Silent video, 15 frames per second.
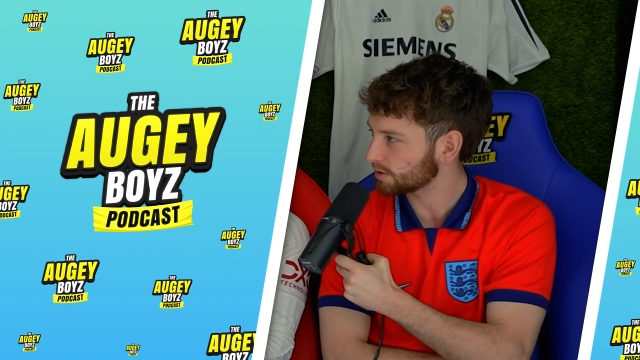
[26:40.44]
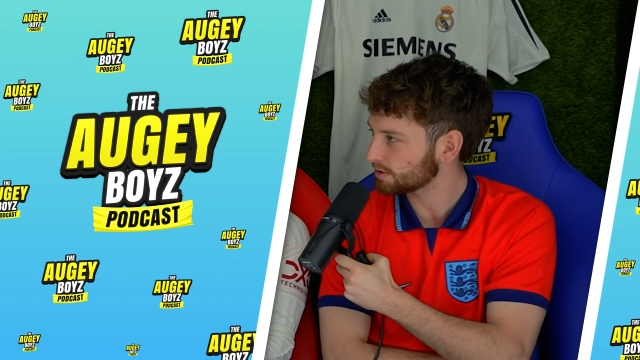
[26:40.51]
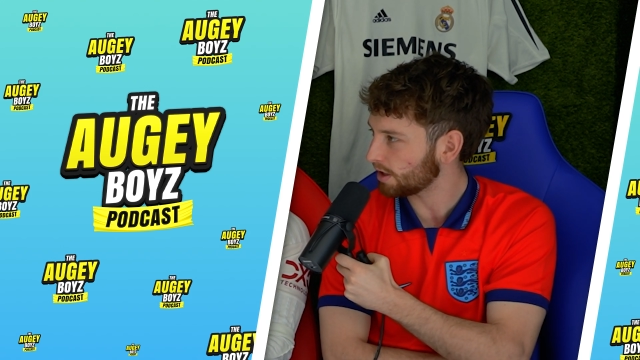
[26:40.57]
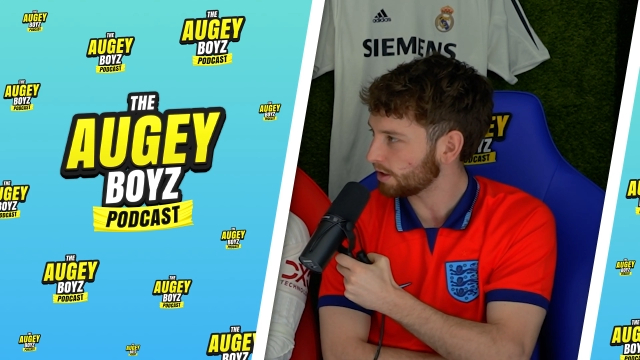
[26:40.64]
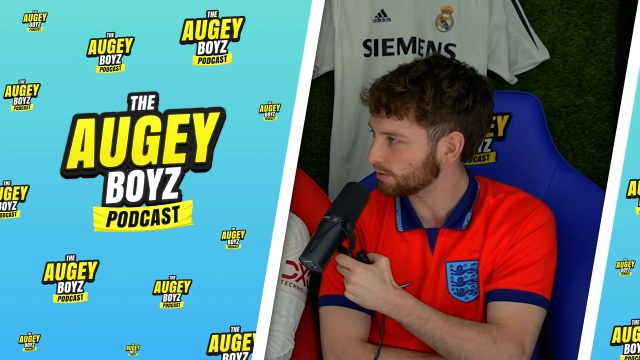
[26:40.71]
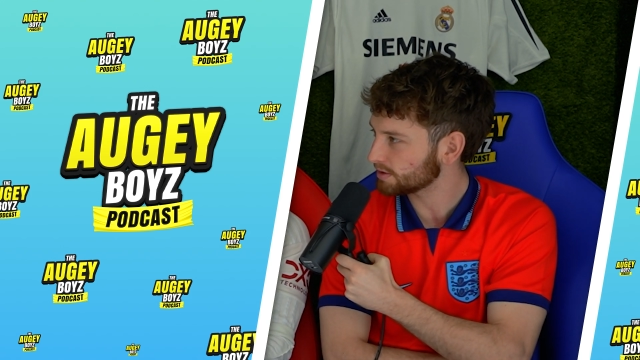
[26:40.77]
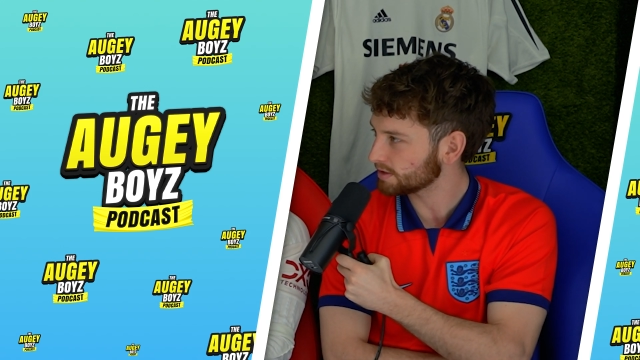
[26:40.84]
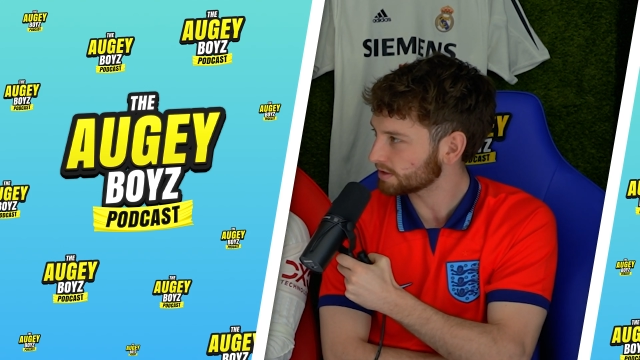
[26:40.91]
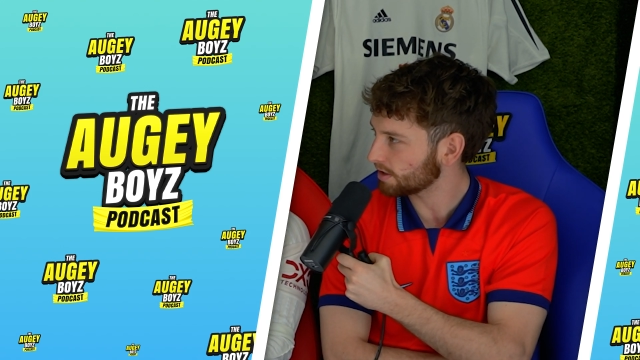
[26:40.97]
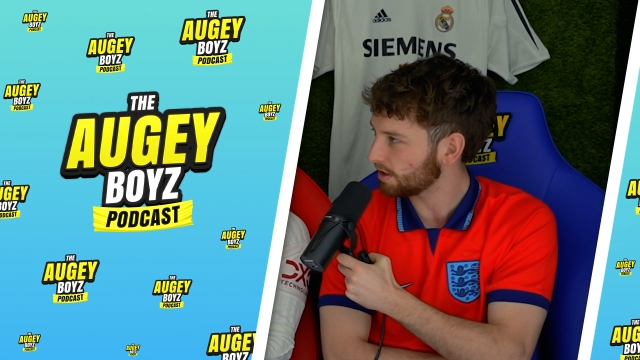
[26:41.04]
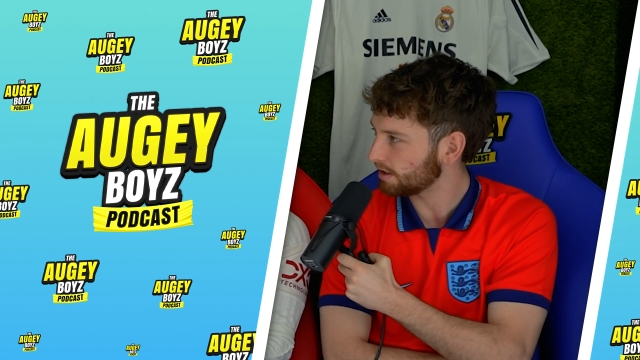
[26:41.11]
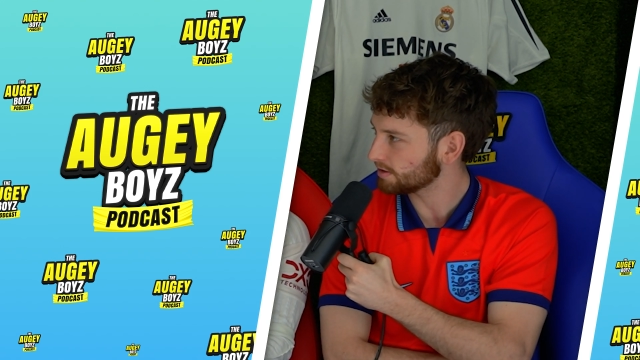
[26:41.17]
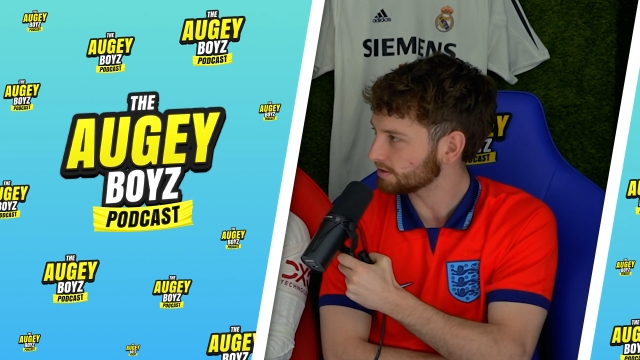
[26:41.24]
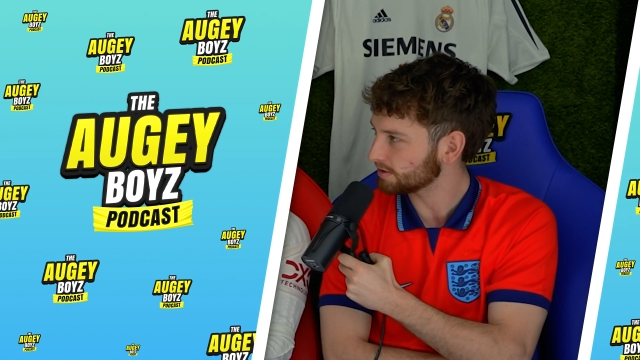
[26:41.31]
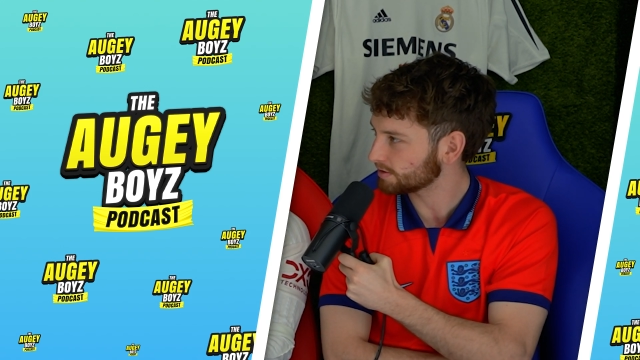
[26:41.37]
Because I was in the
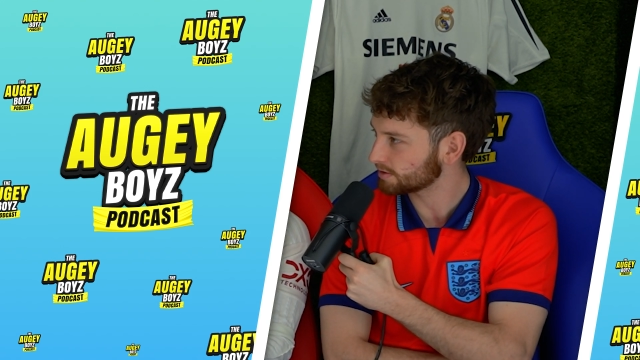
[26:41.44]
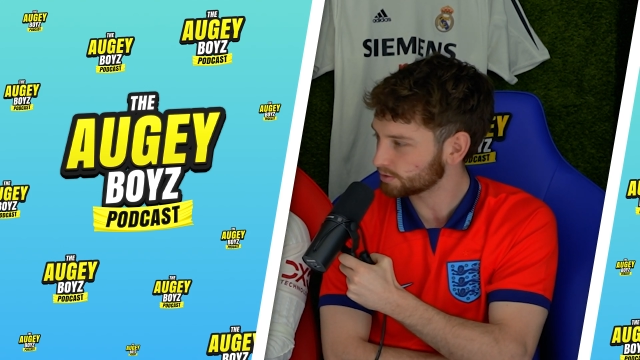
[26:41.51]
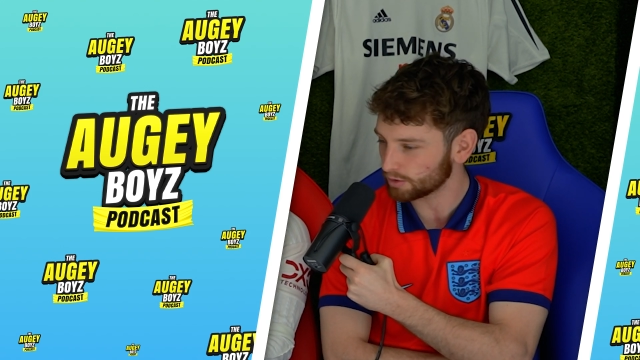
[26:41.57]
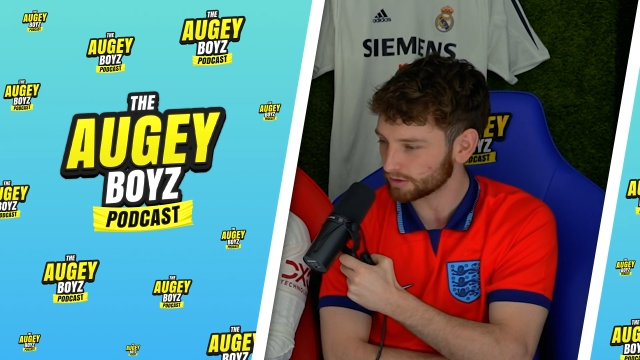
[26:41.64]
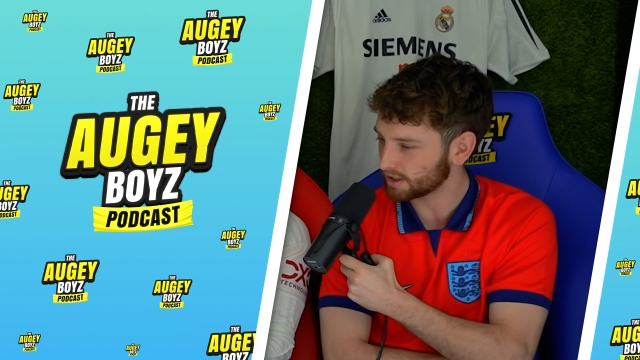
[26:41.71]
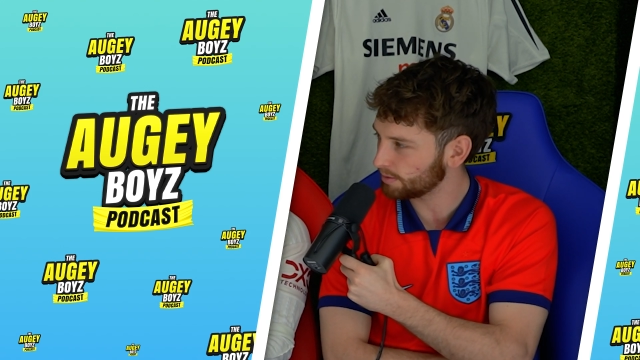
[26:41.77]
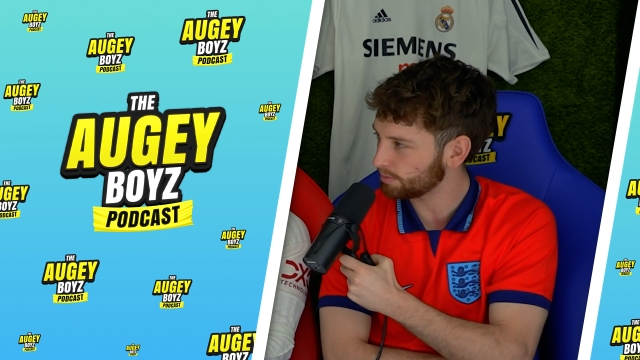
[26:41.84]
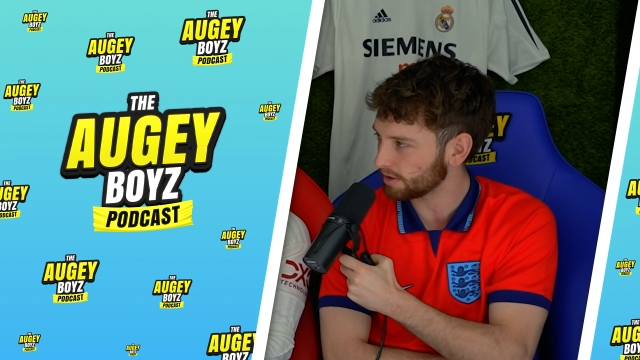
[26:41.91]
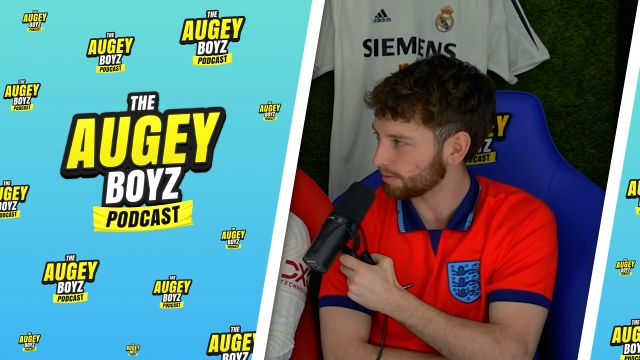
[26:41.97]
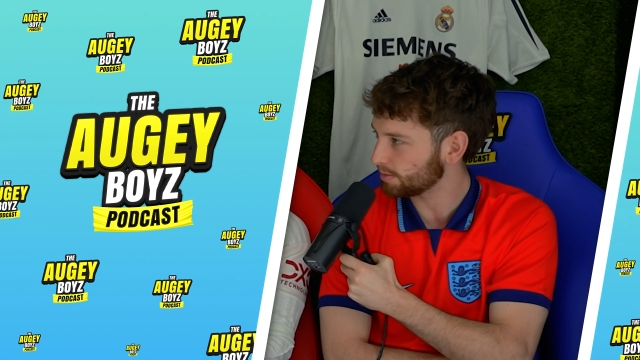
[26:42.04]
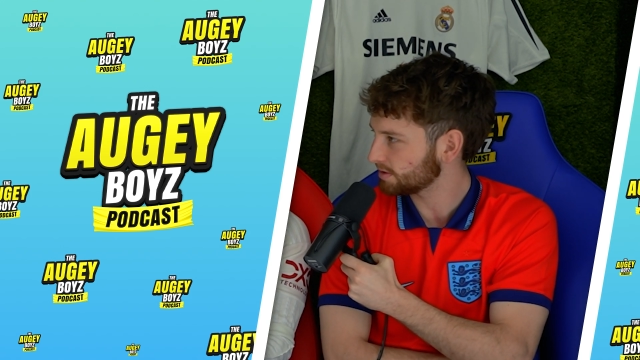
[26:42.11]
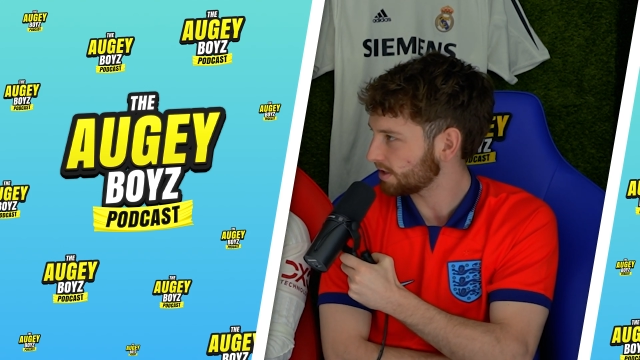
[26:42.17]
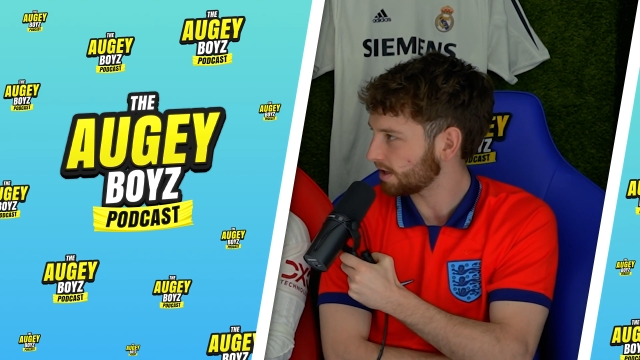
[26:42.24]
garden doing keepy uppies